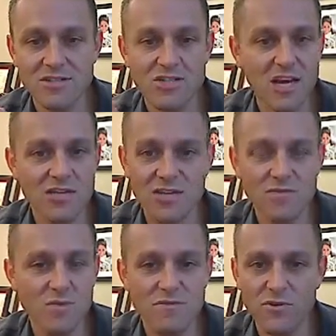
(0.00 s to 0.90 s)
Shasha's
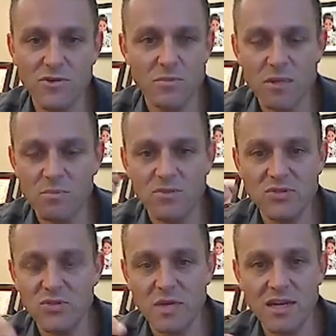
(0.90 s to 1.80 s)
referred people
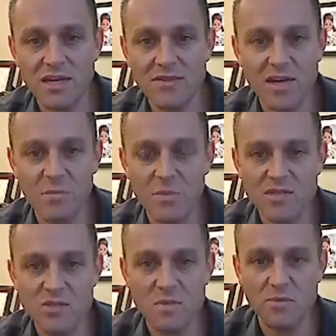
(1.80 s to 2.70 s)
to me, and I've got a
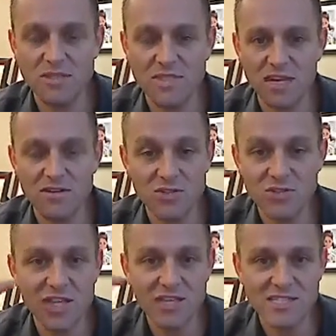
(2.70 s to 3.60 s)
bunch of people in Santa. So
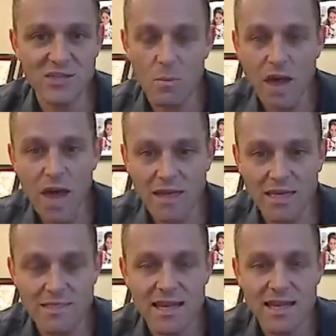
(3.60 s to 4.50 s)
you get these little
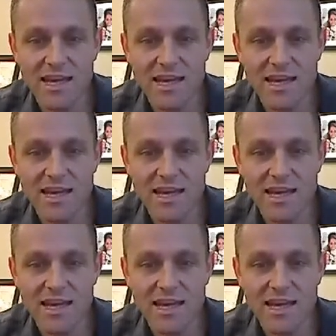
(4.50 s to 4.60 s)
pockets.